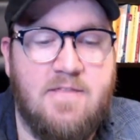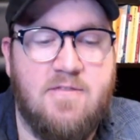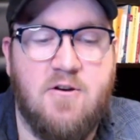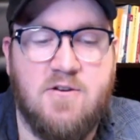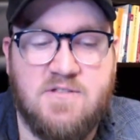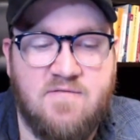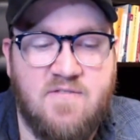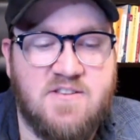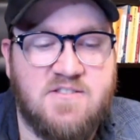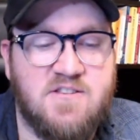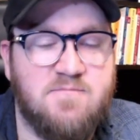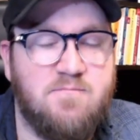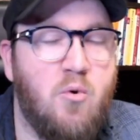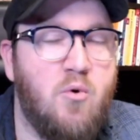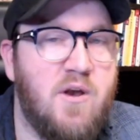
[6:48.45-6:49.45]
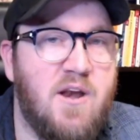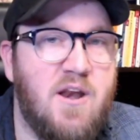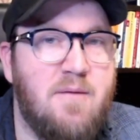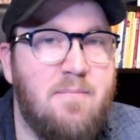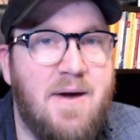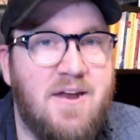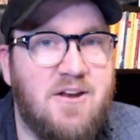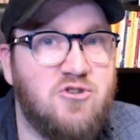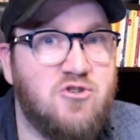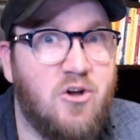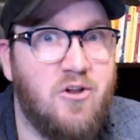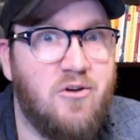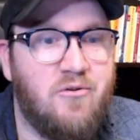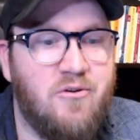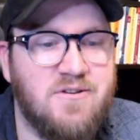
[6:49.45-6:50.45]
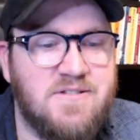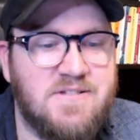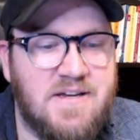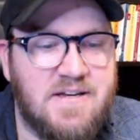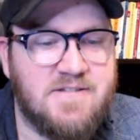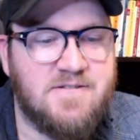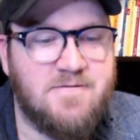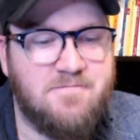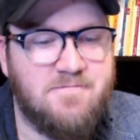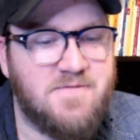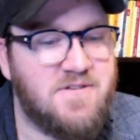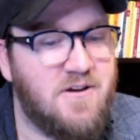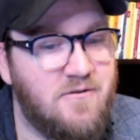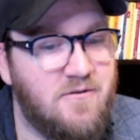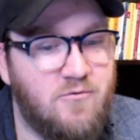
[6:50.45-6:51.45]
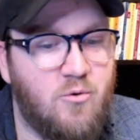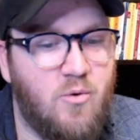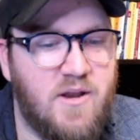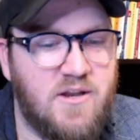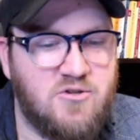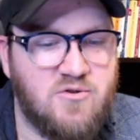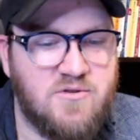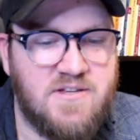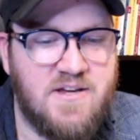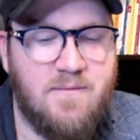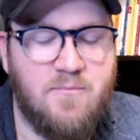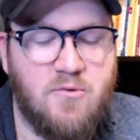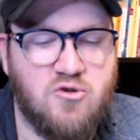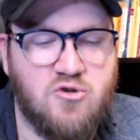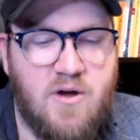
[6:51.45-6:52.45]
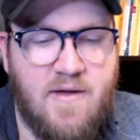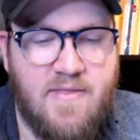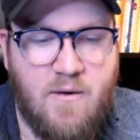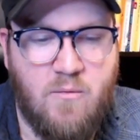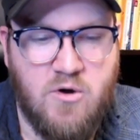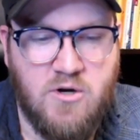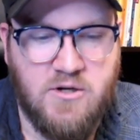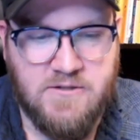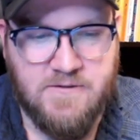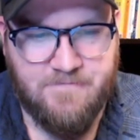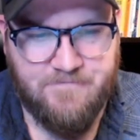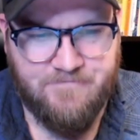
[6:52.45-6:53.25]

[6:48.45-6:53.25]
Those investors bought in at about one dollar oh six, so quite interesting. I'm not sure how that worked.